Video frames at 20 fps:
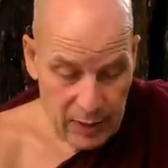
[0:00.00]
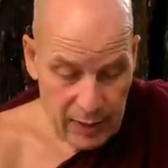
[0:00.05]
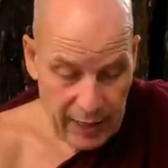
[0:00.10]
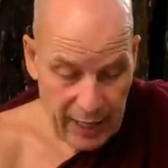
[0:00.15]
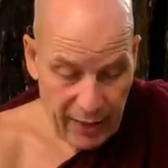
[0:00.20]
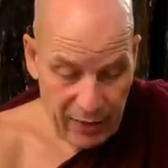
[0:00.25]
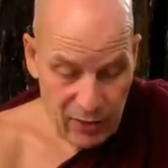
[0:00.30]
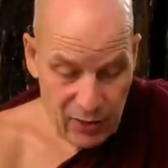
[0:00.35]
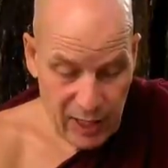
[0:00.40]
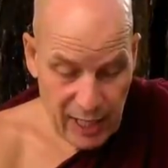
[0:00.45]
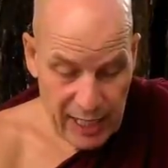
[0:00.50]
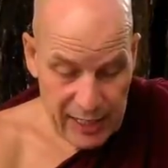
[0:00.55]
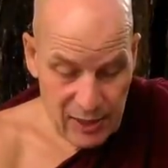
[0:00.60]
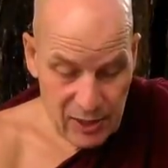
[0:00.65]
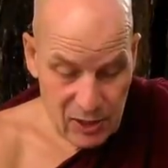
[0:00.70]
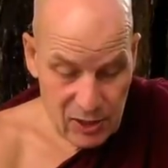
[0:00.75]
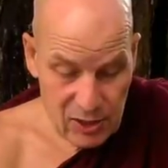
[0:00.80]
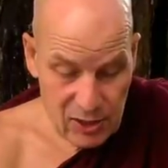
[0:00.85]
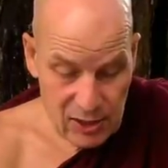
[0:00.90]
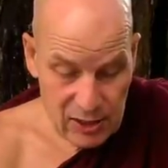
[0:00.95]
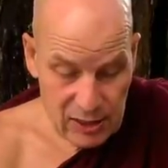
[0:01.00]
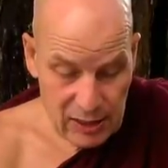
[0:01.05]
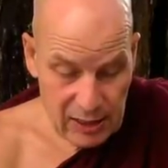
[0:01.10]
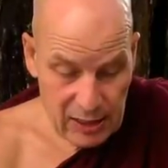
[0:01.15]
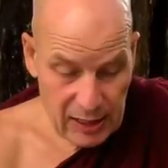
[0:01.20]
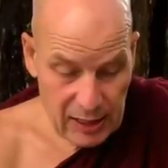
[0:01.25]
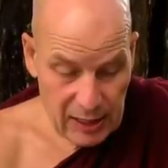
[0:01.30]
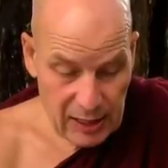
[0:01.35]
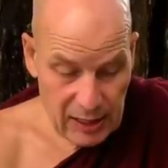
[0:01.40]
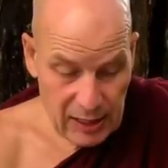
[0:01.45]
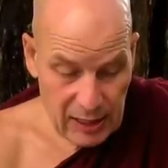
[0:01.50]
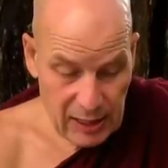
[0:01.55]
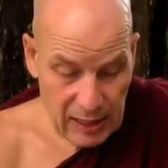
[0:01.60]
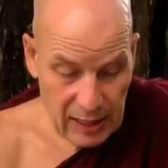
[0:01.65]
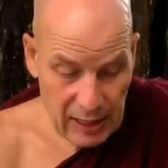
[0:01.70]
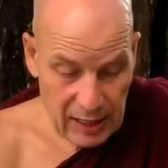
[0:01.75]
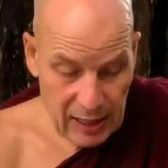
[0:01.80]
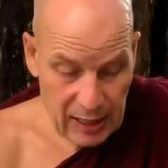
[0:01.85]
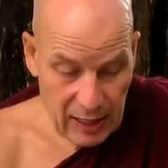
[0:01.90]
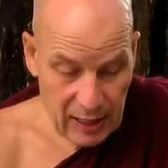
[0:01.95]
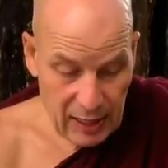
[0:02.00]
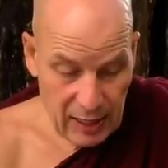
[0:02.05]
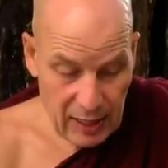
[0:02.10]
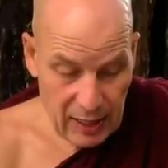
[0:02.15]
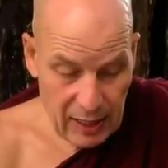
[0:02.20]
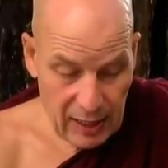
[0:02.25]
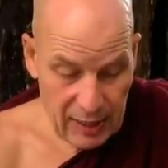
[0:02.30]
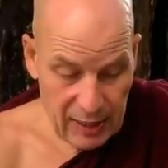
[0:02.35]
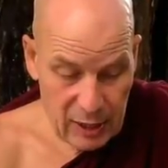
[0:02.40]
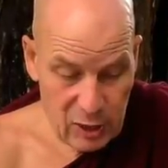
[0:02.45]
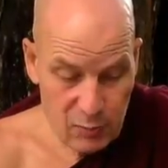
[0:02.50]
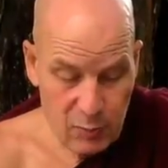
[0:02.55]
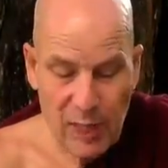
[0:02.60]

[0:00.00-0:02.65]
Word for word: characterizes this